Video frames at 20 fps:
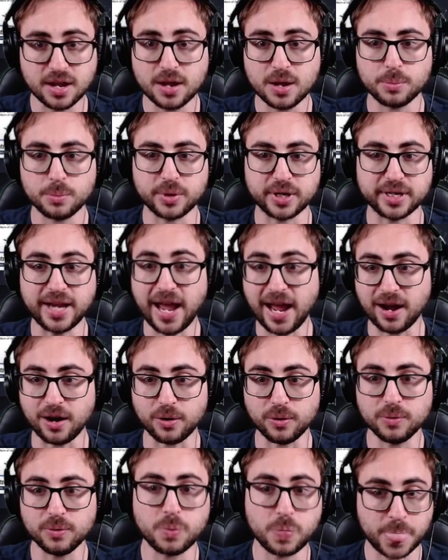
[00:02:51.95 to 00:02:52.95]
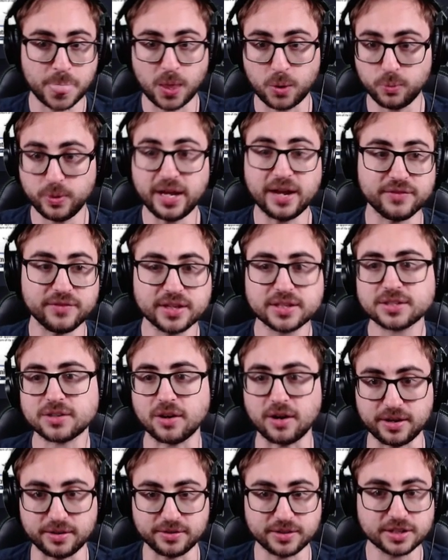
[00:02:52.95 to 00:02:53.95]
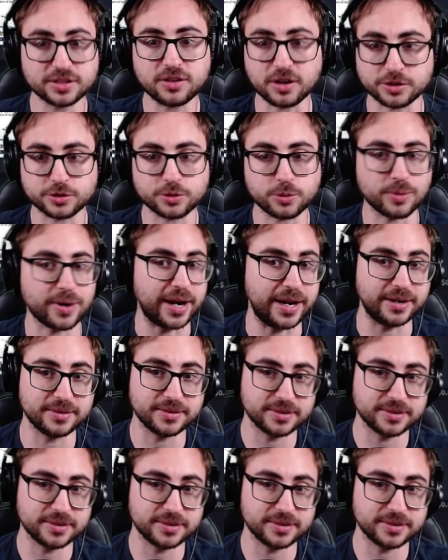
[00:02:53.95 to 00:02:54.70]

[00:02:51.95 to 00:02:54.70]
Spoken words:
But now we have this card, and this card's great.